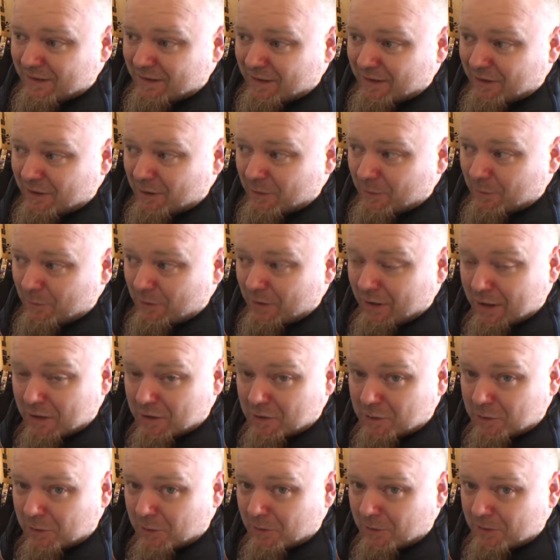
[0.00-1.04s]
There are
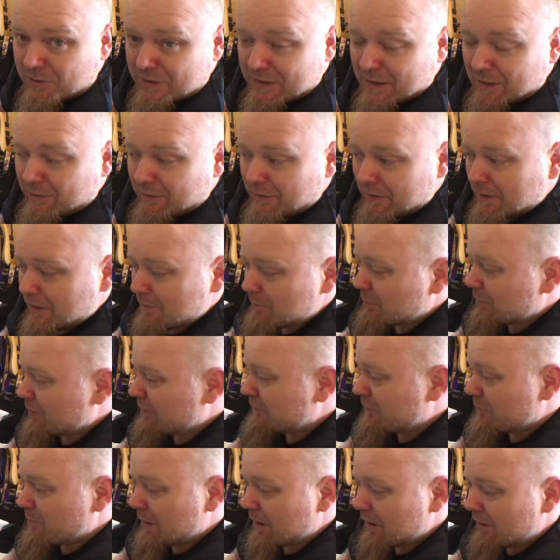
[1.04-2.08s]
clones out there, but
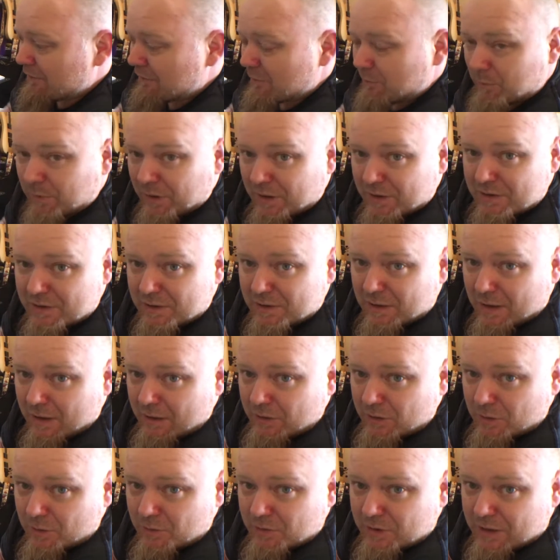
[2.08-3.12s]
if you're buying from places like
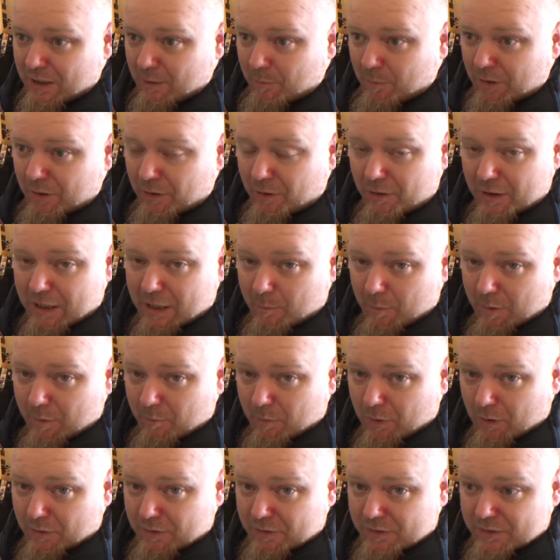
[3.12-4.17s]
Juice Cabin or Cabin
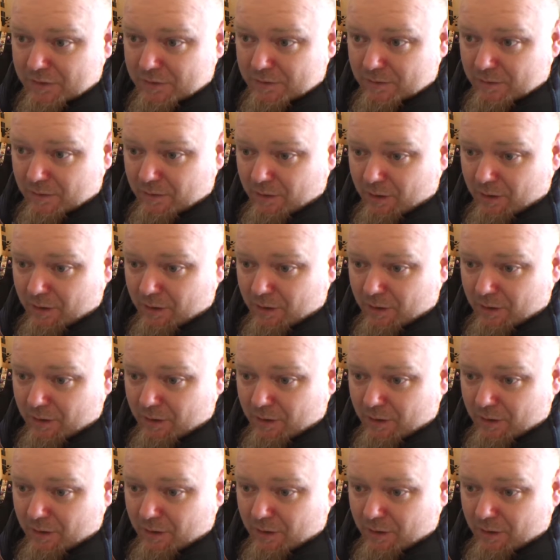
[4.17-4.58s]
Mods,